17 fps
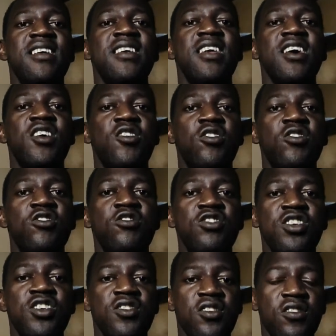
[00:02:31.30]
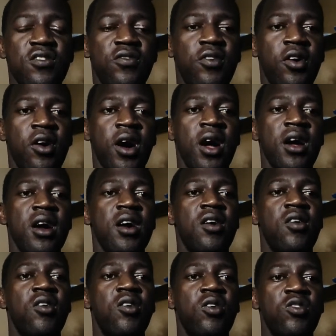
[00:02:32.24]
the caudal neuropore
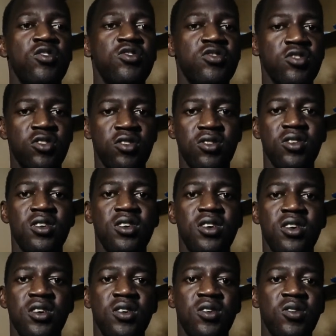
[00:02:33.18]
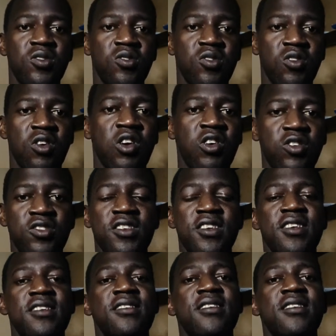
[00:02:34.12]
also closes.